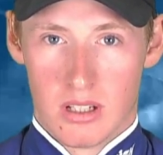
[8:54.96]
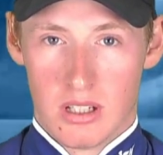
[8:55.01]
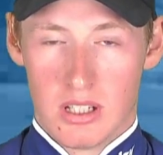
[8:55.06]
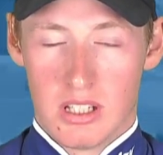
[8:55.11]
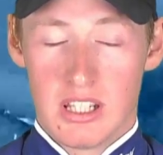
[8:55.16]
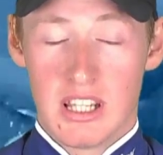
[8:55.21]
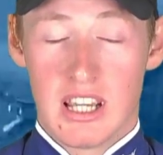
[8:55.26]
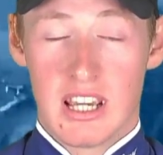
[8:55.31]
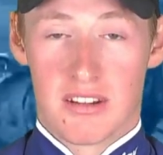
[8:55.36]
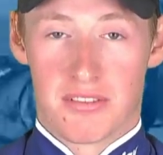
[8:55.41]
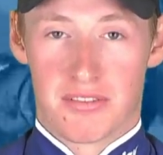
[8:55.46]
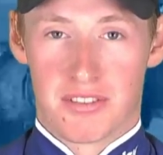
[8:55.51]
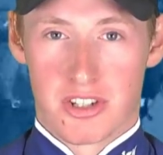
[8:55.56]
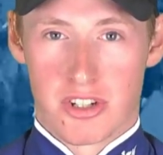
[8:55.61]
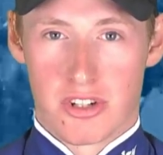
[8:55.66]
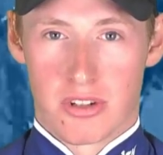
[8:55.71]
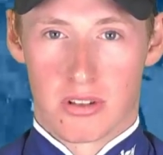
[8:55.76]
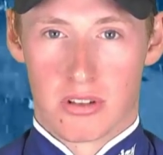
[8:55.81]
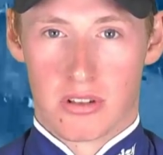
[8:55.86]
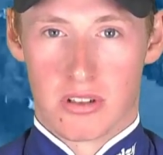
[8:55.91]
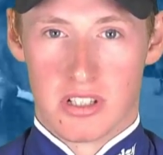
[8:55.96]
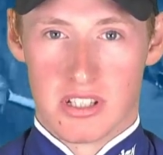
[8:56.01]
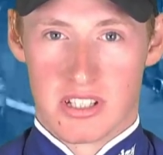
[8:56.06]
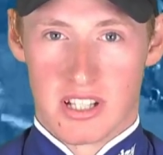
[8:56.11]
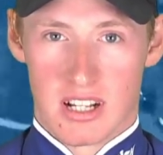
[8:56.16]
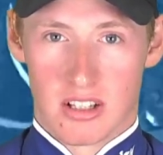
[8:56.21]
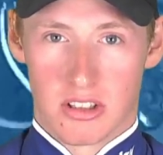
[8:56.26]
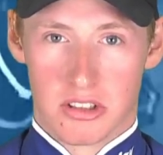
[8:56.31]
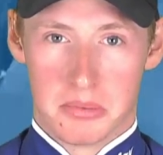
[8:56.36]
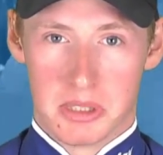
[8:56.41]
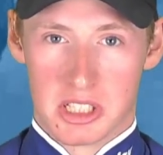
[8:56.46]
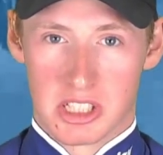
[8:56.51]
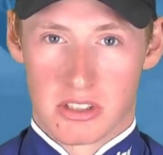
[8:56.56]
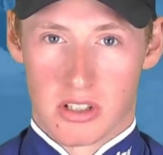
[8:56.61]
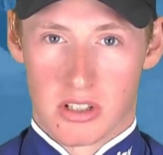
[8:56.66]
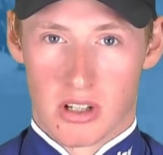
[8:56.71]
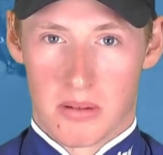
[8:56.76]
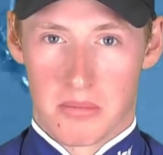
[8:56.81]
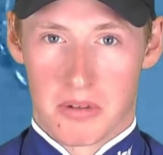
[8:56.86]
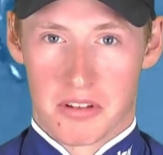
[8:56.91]
Yeah, for sure. He's had a little bit of
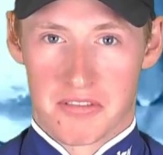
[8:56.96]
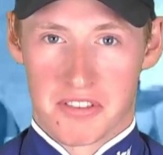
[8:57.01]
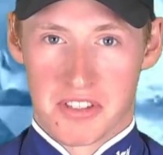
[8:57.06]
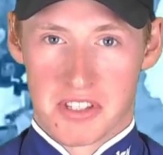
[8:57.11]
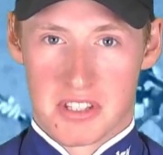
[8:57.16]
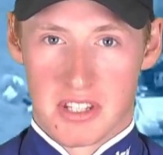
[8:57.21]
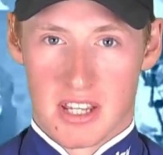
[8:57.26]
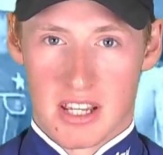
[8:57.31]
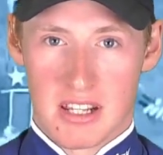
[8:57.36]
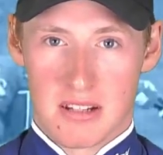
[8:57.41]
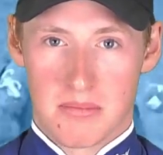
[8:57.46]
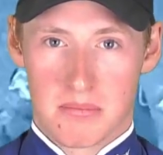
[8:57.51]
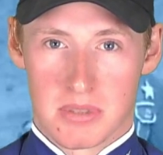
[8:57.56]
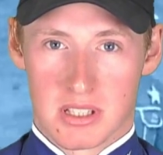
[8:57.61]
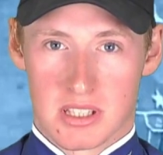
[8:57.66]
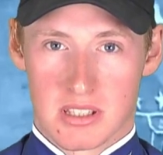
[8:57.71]
time off the scene, but,